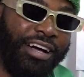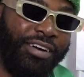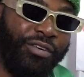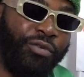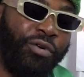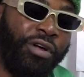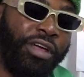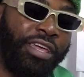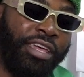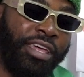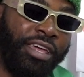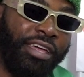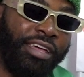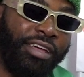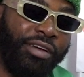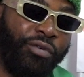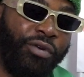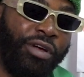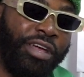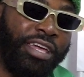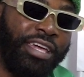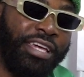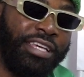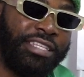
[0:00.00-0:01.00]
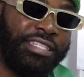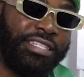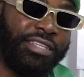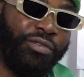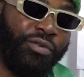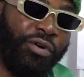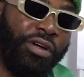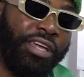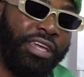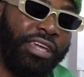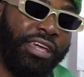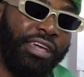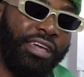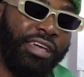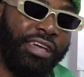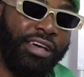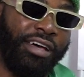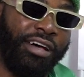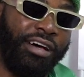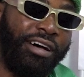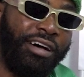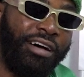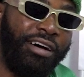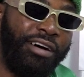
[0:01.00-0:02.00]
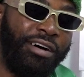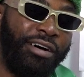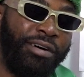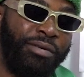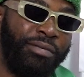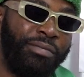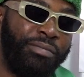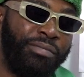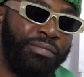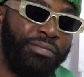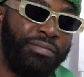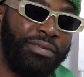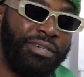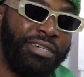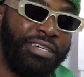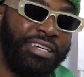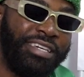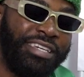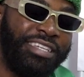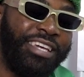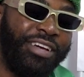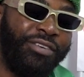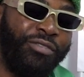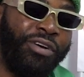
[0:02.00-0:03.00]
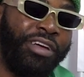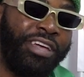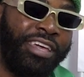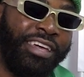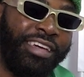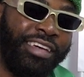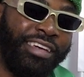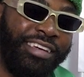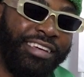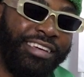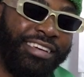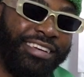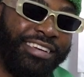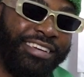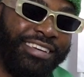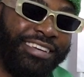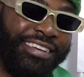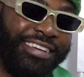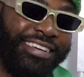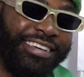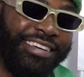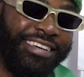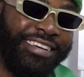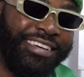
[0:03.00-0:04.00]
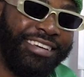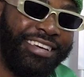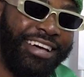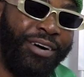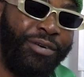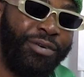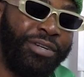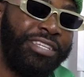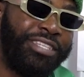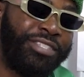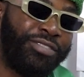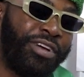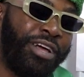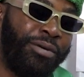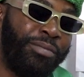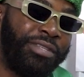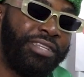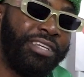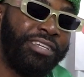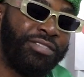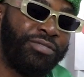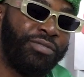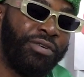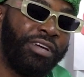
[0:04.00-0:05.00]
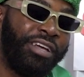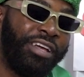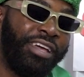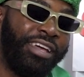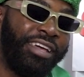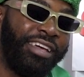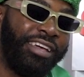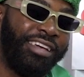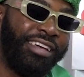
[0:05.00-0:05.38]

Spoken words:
Reggae. Reggae. Reggae. I would describe it as reggae.